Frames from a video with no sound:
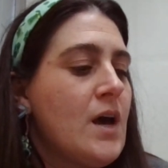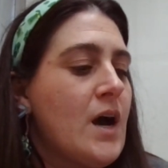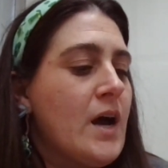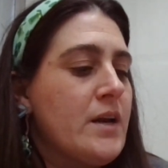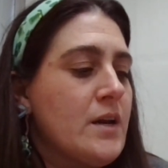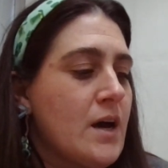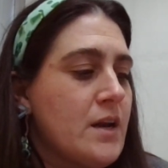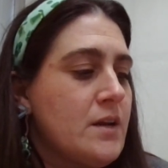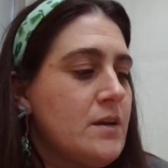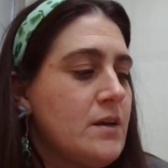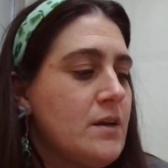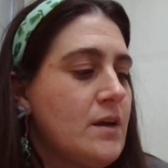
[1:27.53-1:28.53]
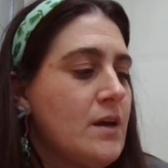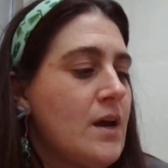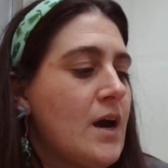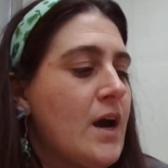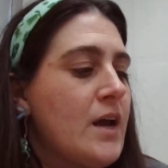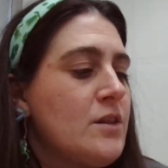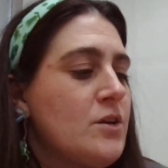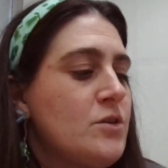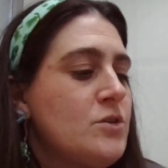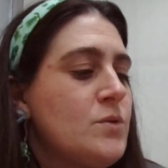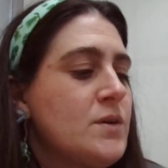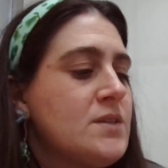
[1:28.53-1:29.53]
I nodded. I had
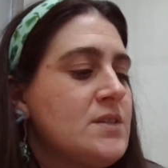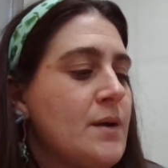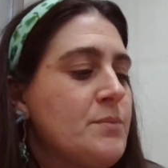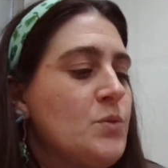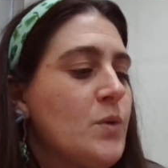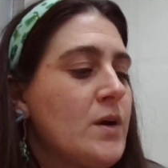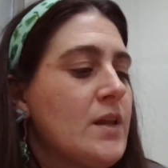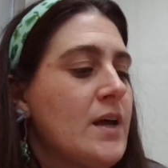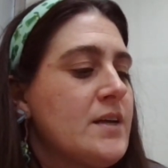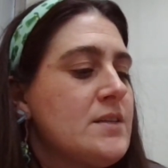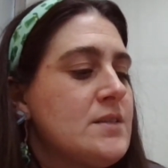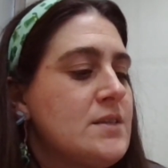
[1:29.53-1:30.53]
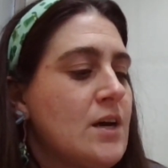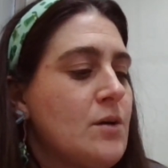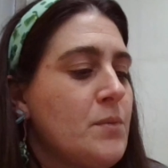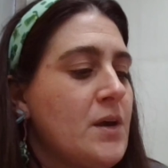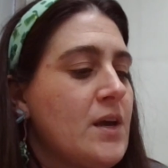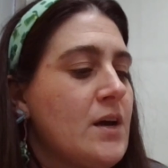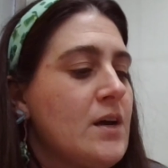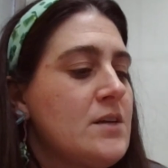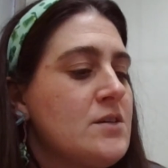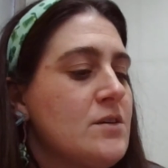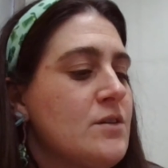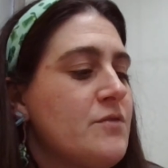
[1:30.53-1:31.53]
learned to accept what clients tell me
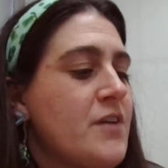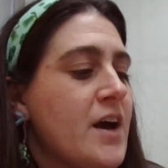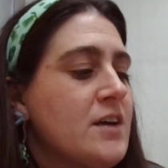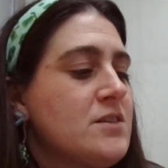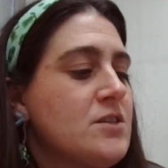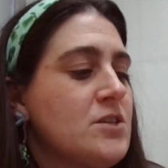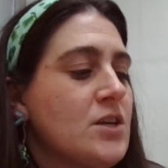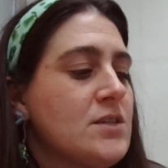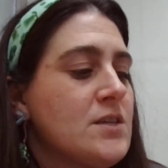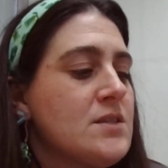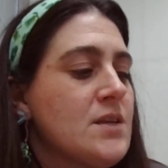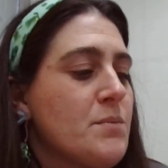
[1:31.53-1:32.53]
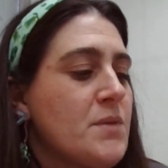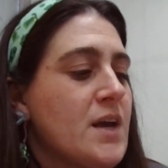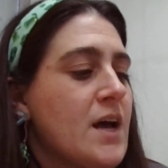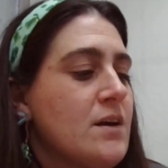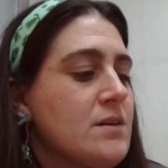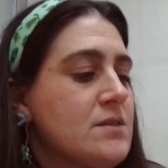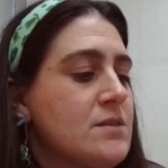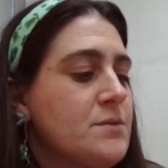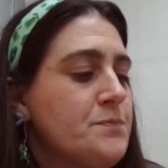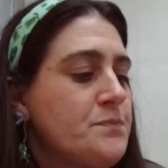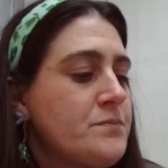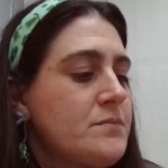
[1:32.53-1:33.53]
until the facts suggested something else.
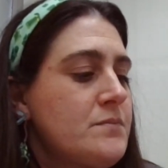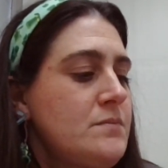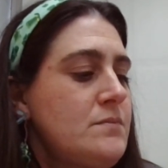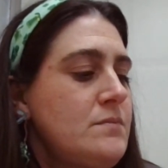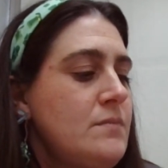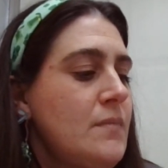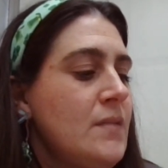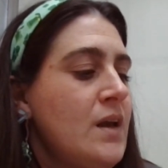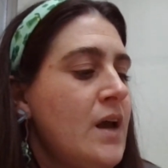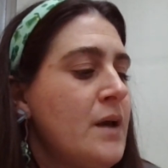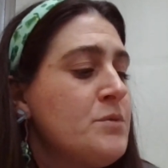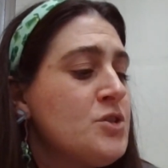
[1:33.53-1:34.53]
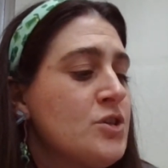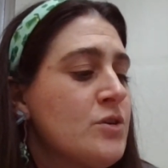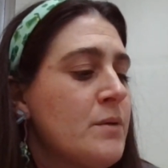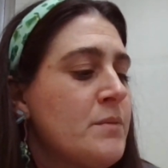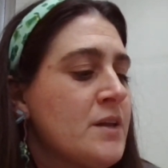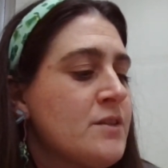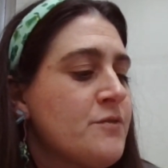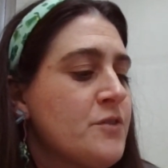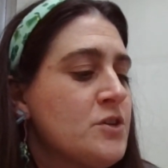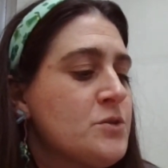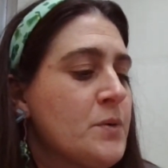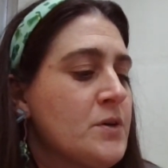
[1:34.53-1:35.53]
I'm sure I'm not the
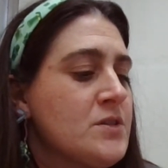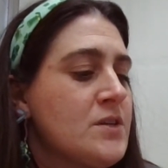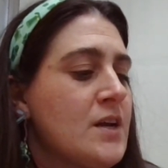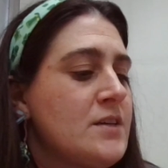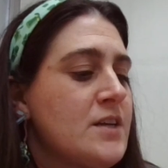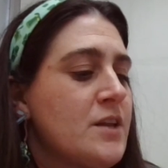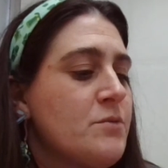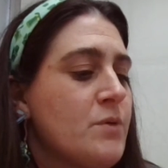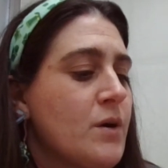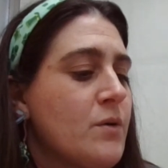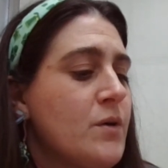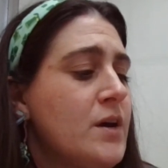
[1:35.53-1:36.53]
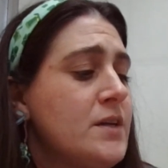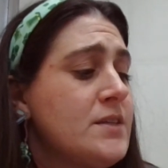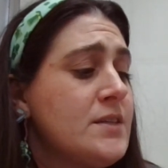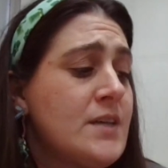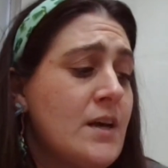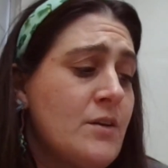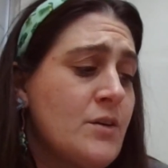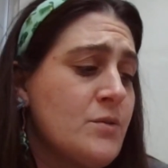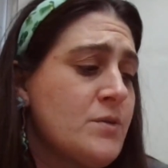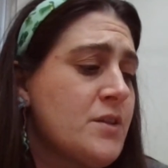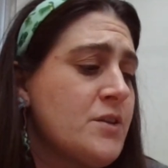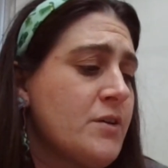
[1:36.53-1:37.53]
first person on death row to tell you
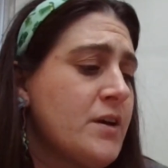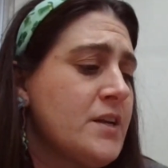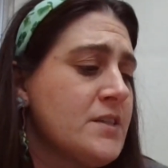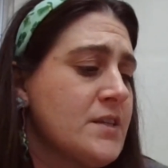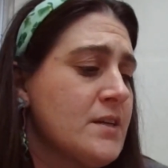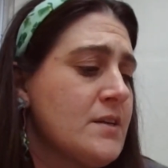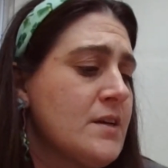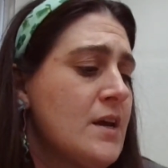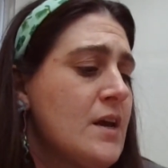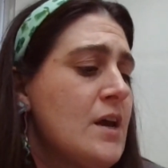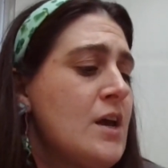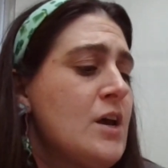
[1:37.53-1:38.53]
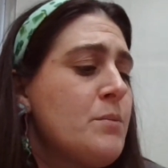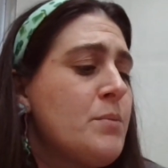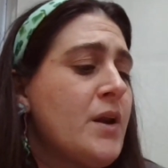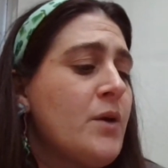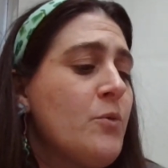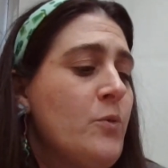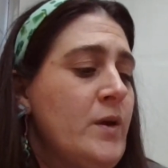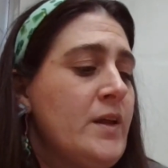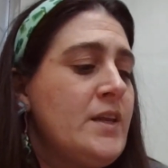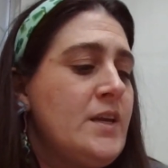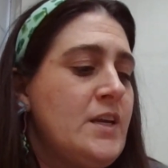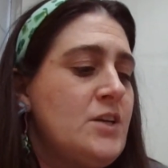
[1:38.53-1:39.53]
that they're innocent, but I
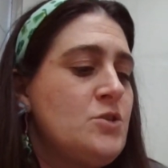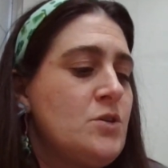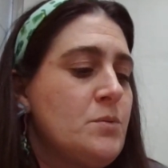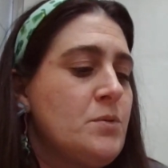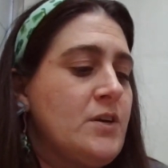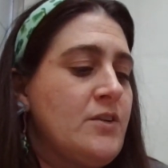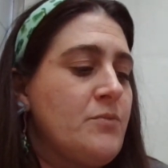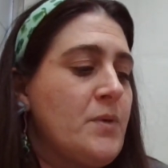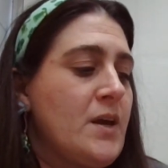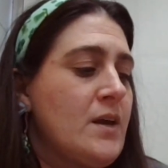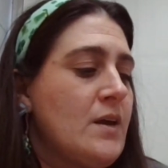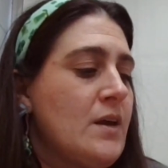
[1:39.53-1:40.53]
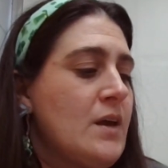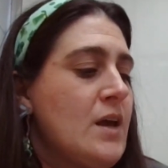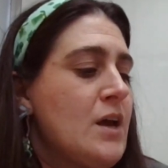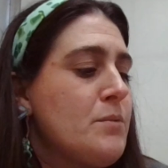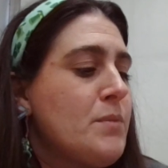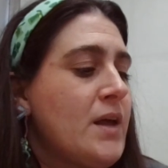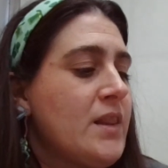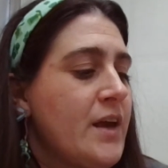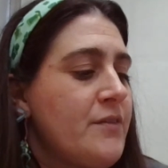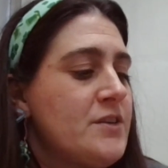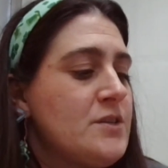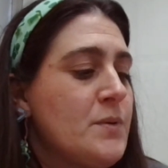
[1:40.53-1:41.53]
really need you to believe me. My
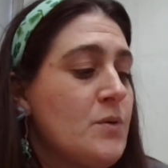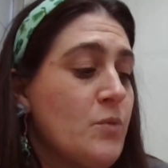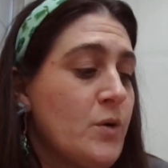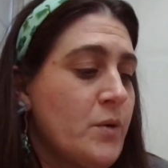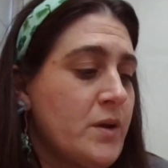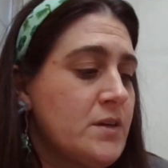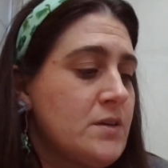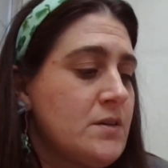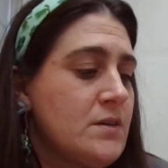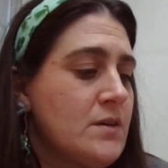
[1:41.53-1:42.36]
life has been ruined.